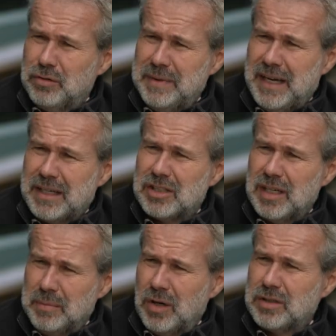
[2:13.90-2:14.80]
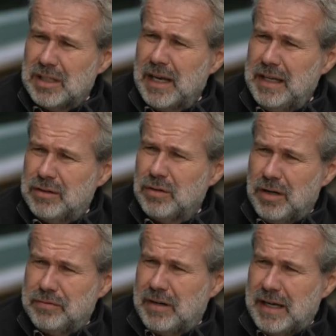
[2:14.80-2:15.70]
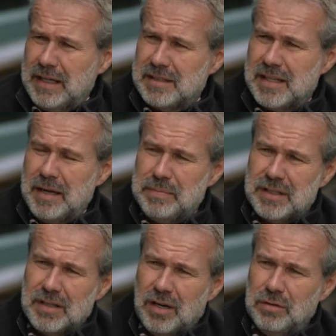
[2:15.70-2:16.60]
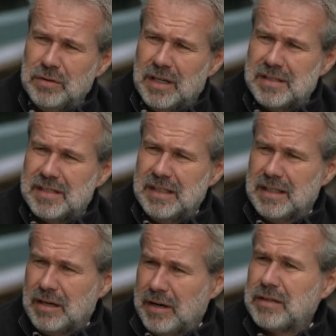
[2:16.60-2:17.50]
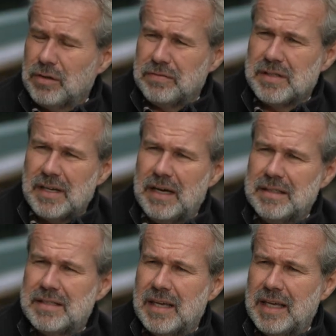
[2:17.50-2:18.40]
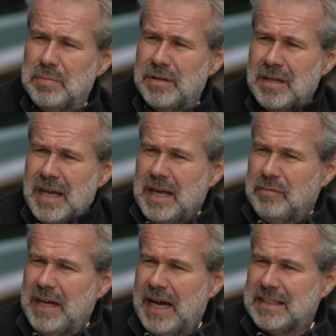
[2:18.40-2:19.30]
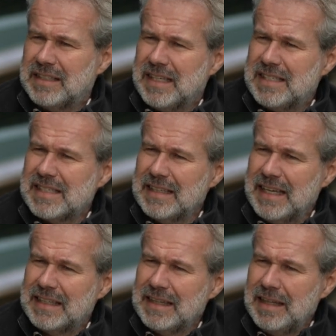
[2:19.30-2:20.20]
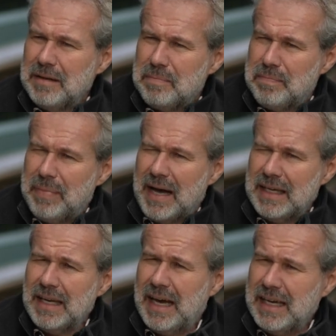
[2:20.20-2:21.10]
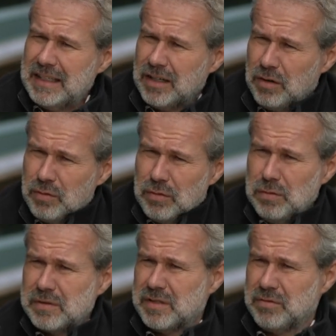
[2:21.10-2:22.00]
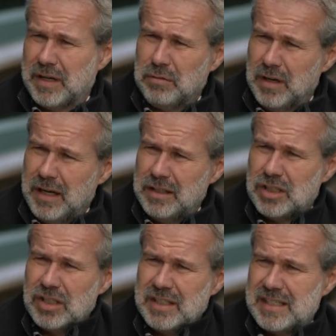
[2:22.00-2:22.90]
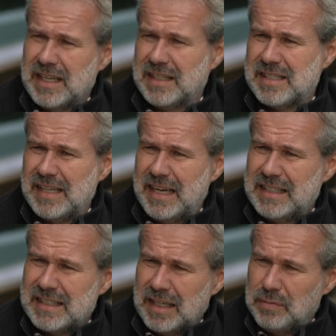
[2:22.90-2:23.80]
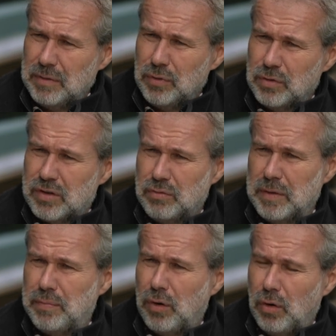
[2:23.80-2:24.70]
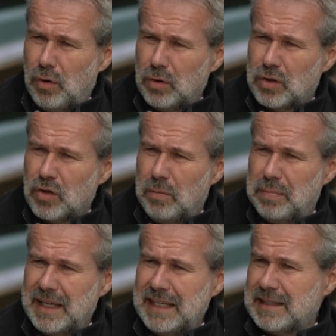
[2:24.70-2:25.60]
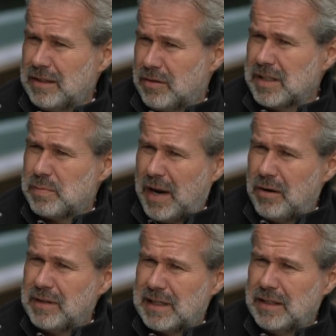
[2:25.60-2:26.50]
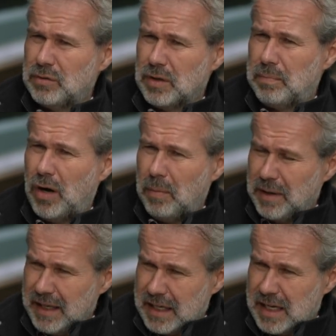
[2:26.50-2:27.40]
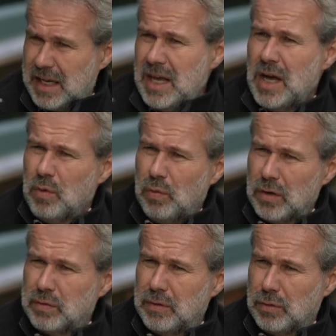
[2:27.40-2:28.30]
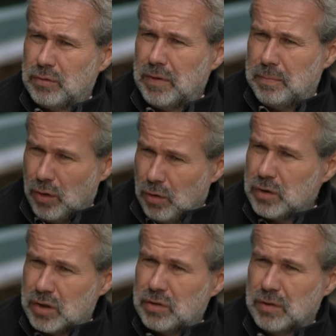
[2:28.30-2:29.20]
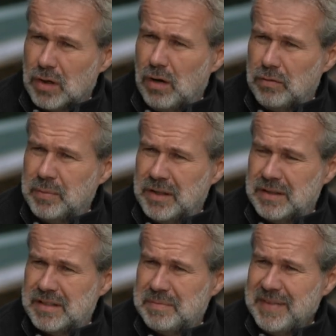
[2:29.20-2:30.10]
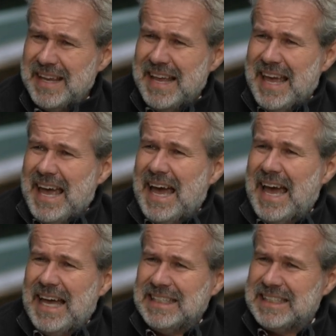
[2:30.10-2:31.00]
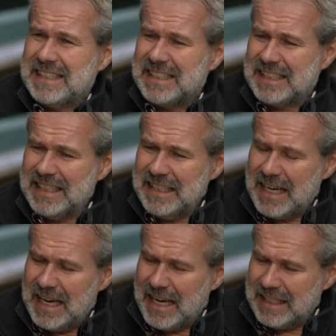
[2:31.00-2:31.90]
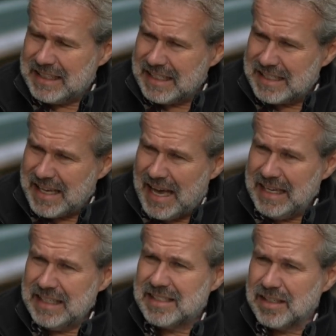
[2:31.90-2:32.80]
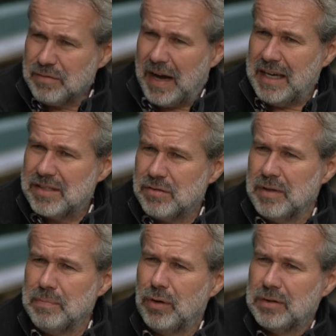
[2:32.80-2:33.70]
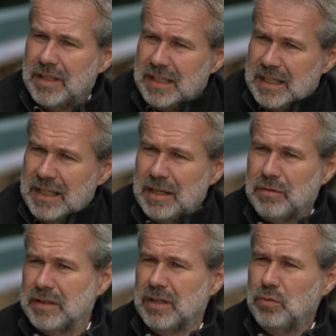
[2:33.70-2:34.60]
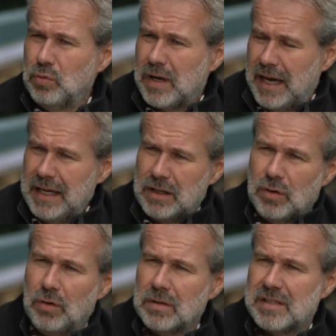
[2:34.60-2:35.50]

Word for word: to me actually much later, after I had stepped down as the director of the Science Table. We had this little byline in our rules and regulations that said that we would report completely transparently to the public what we would report to the government. And the, uh, the science advisory body here in the U K called